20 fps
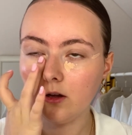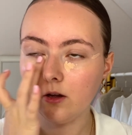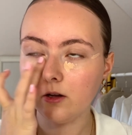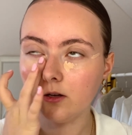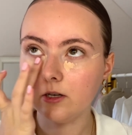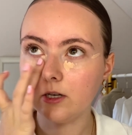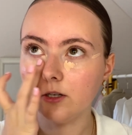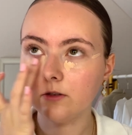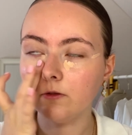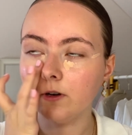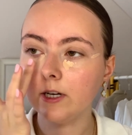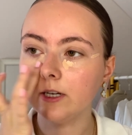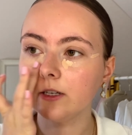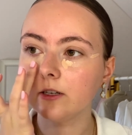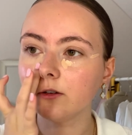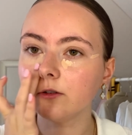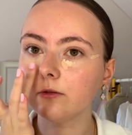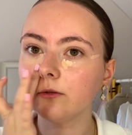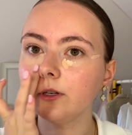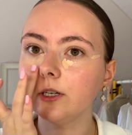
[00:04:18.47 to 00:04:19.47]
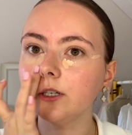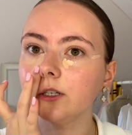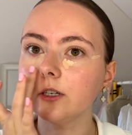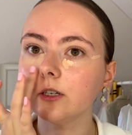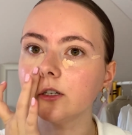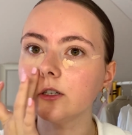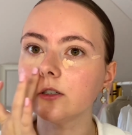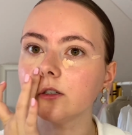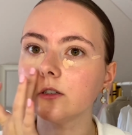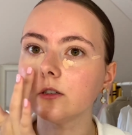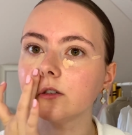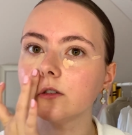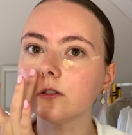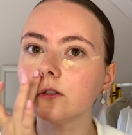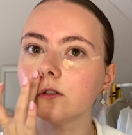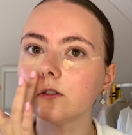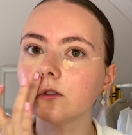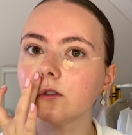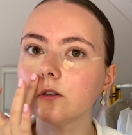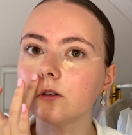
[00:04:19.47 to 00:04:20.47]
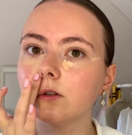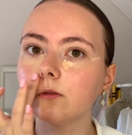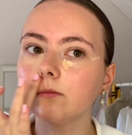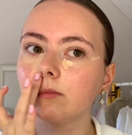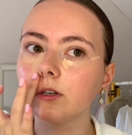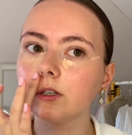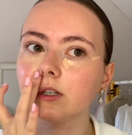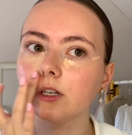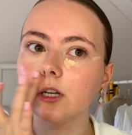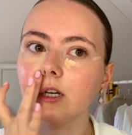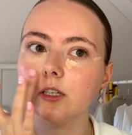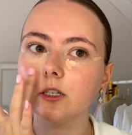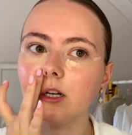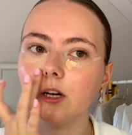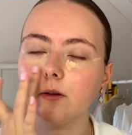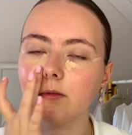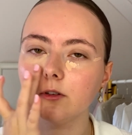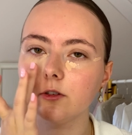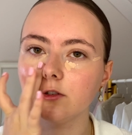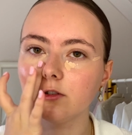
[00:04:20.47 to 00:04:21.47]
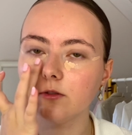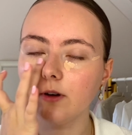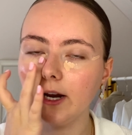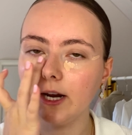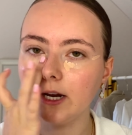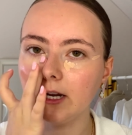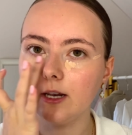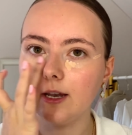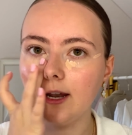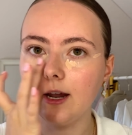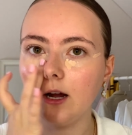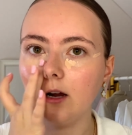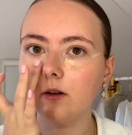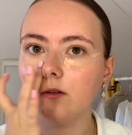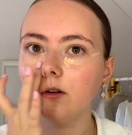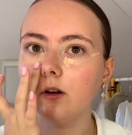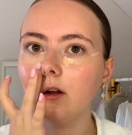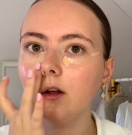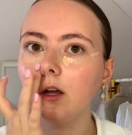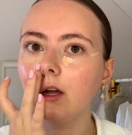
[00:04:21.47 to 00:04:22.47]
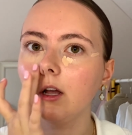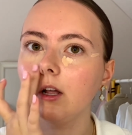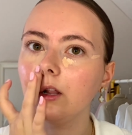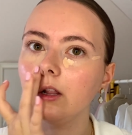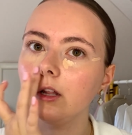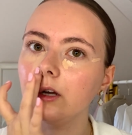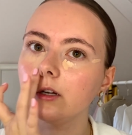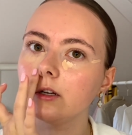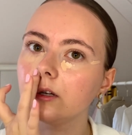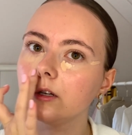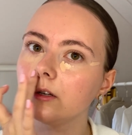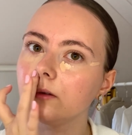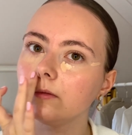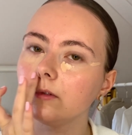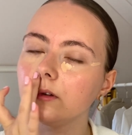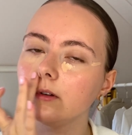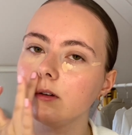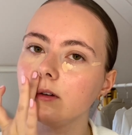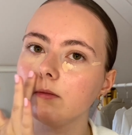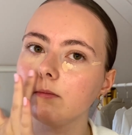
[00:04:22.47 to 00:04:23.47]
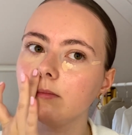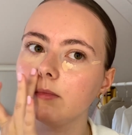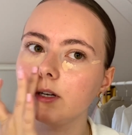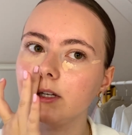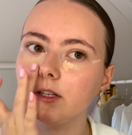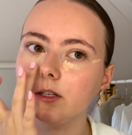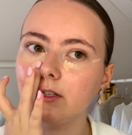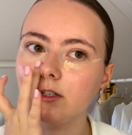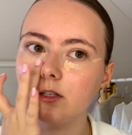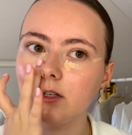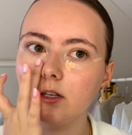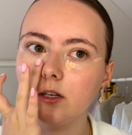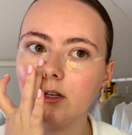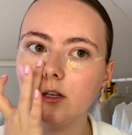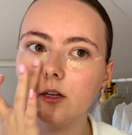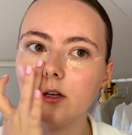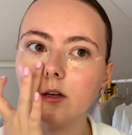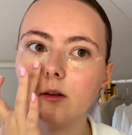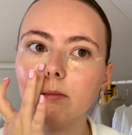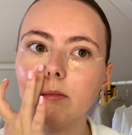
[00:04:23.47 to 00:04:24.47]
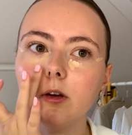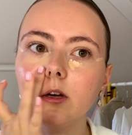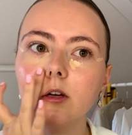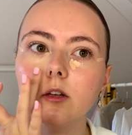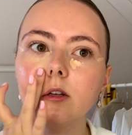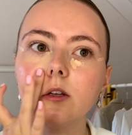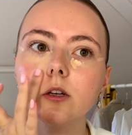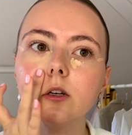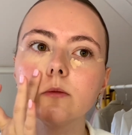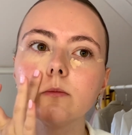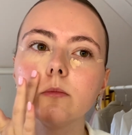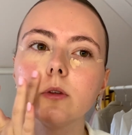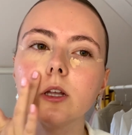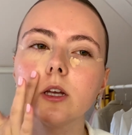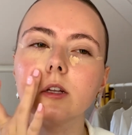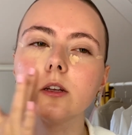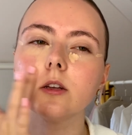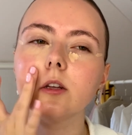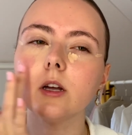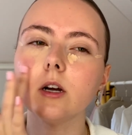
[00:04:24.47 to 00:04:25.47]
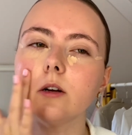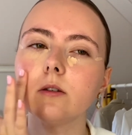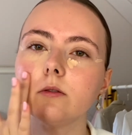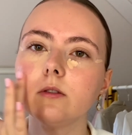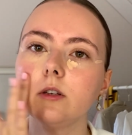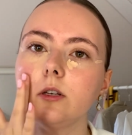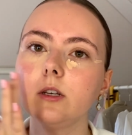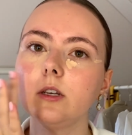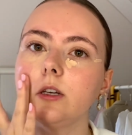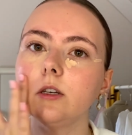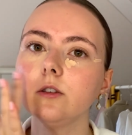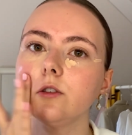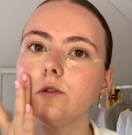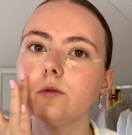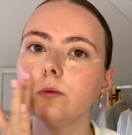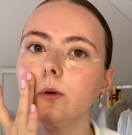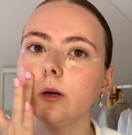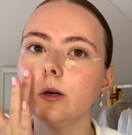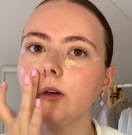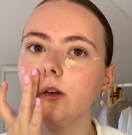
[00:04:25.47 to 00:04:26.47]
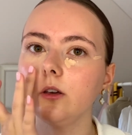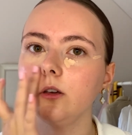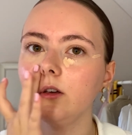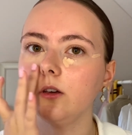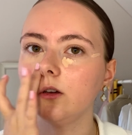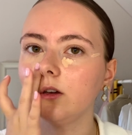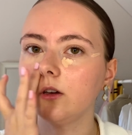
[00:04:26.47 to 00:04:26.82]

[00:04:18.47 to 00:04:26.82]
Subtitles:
This way it creases so much less, and I will drag it down like my cheek a bit and blend it out this way.